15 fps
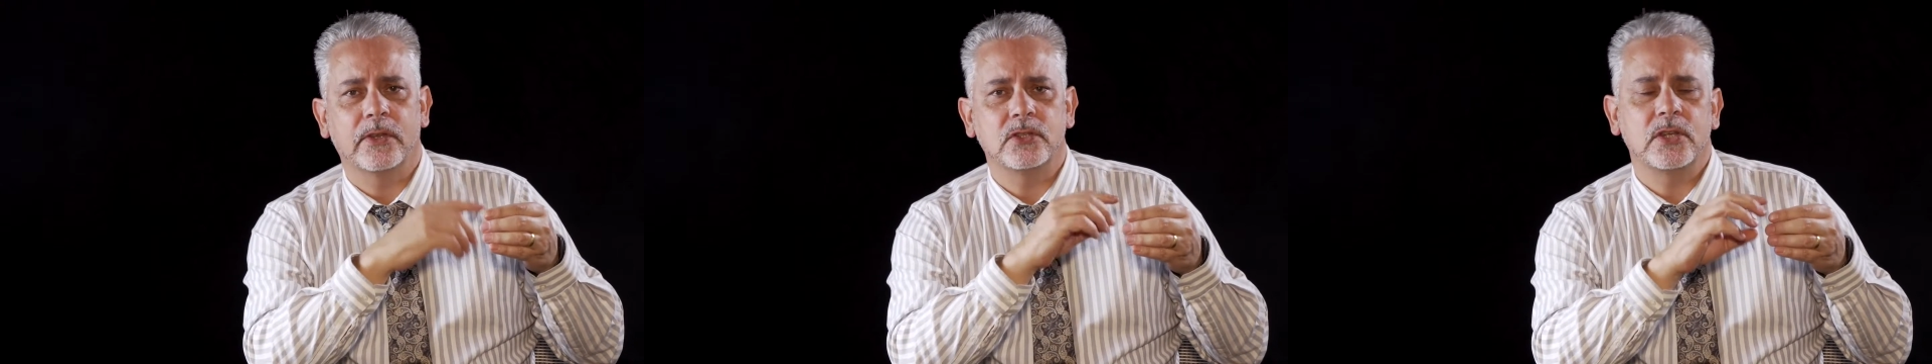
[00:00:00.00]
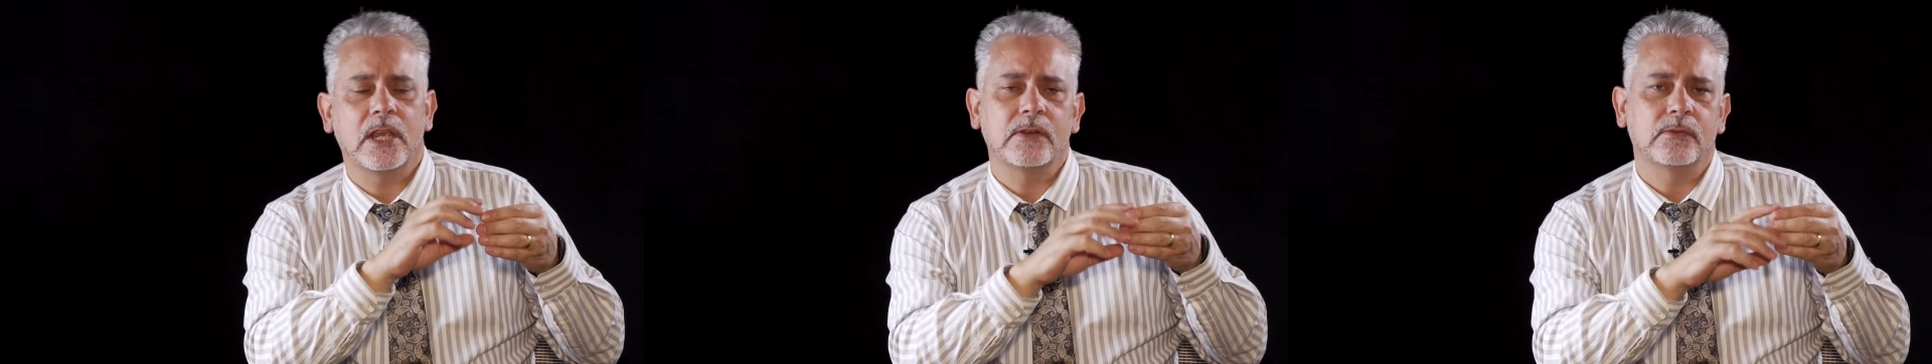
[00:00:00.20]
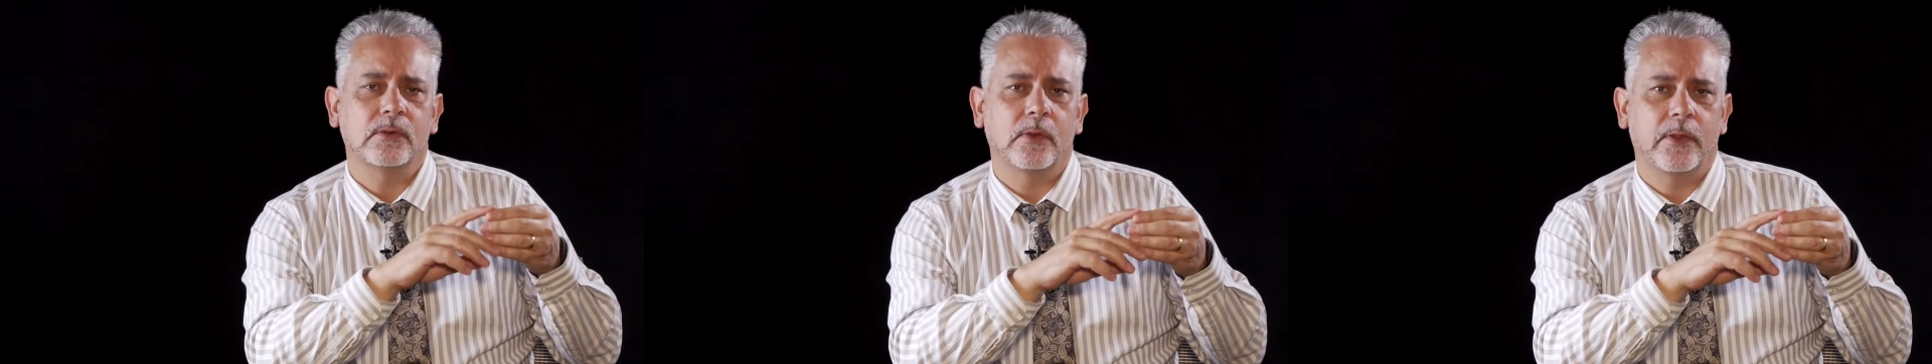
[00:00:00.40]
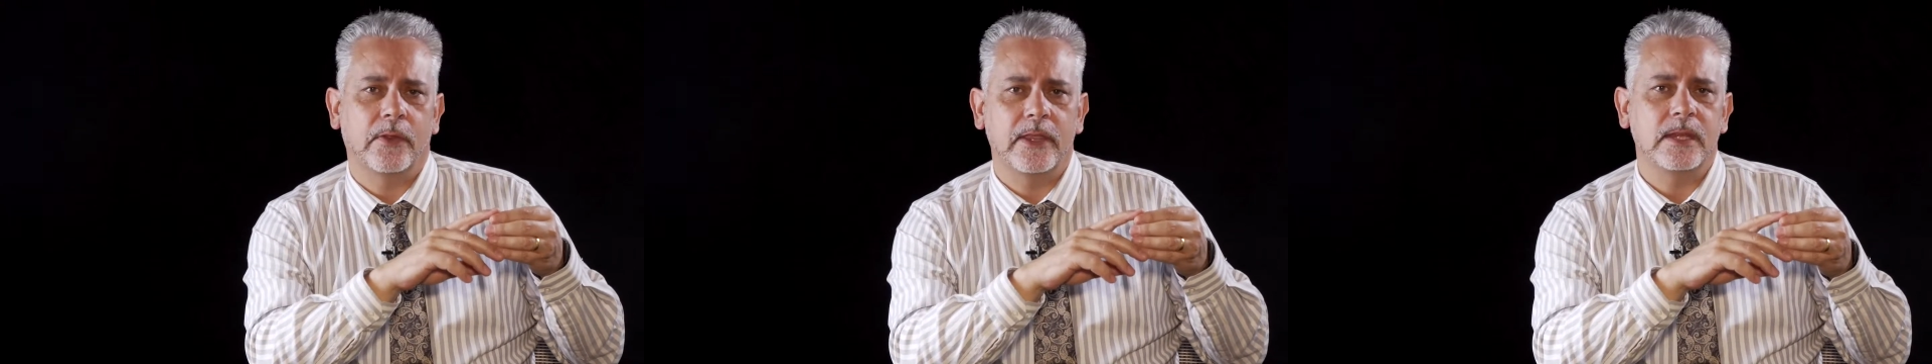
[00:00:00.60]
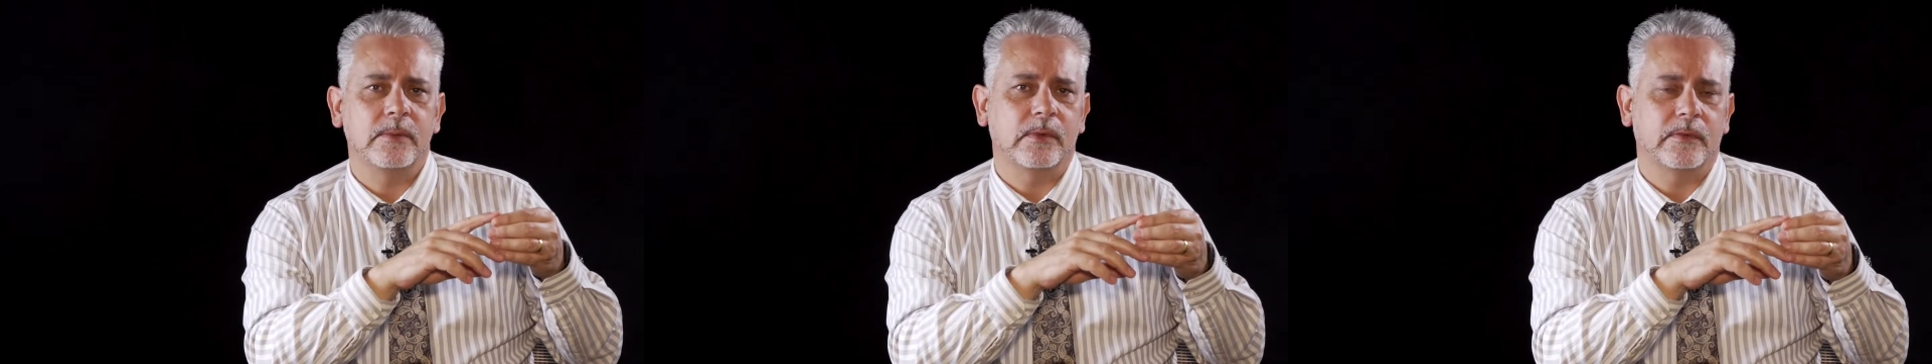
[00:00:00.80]
the general
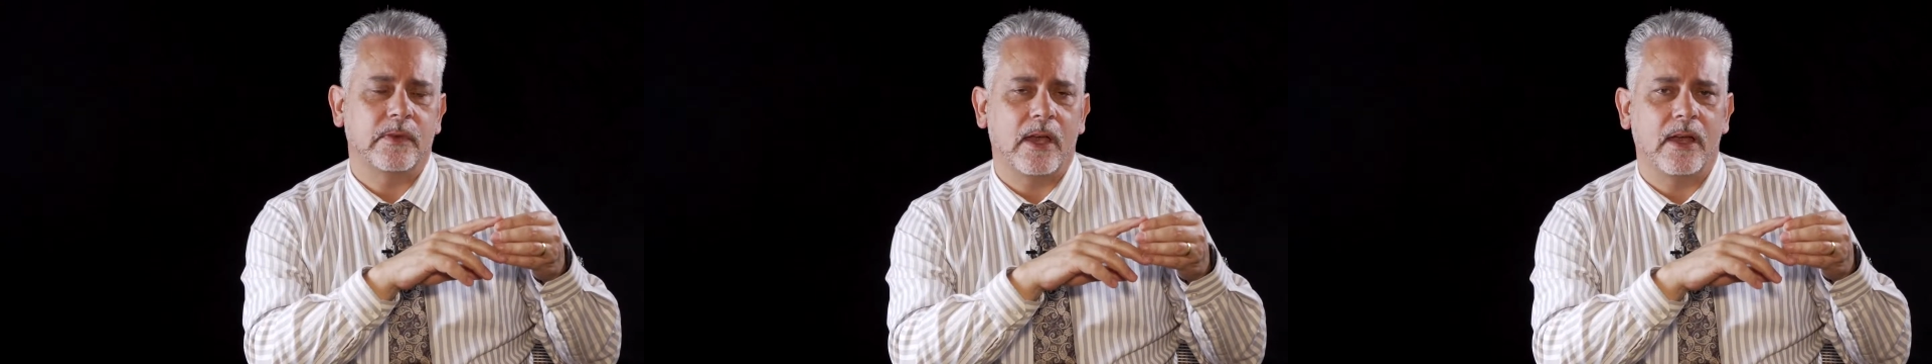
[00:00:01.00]
theme of